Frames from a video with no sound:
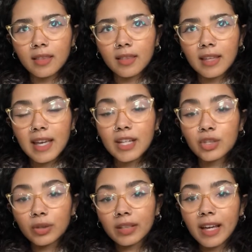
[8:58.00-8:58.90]
the
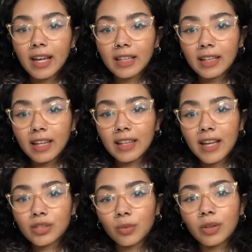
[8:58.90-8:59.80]
hinterland and the
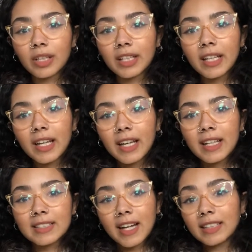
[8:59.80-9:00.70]
Hazelwood is
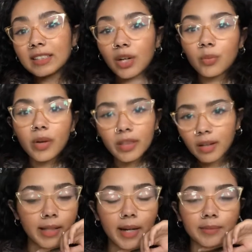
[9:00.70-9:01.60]
not done with her.
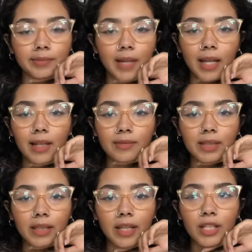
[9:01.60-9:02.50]
Yeah, I loved
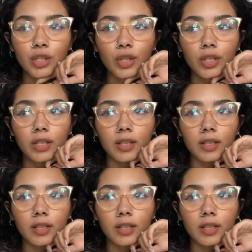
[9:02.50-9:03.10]
it. It took